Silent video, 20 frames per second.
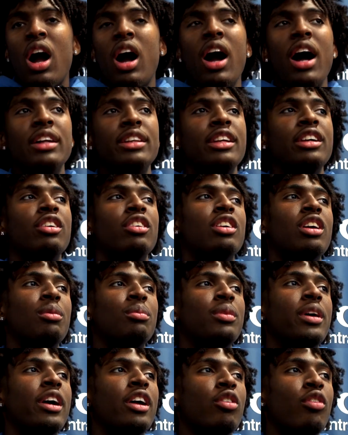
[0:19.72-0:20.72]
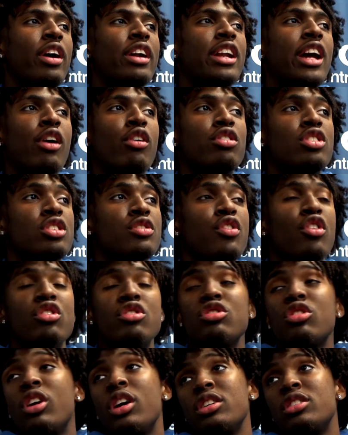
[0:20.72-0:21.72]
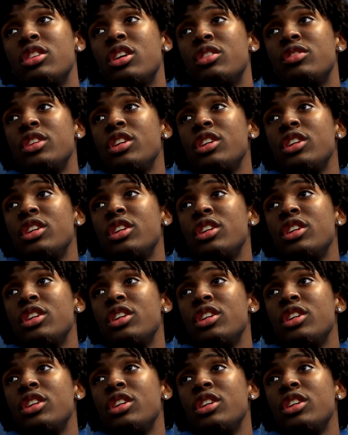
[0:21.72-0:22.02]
I think it'll come later. Right now, we're just focusing on ourselves.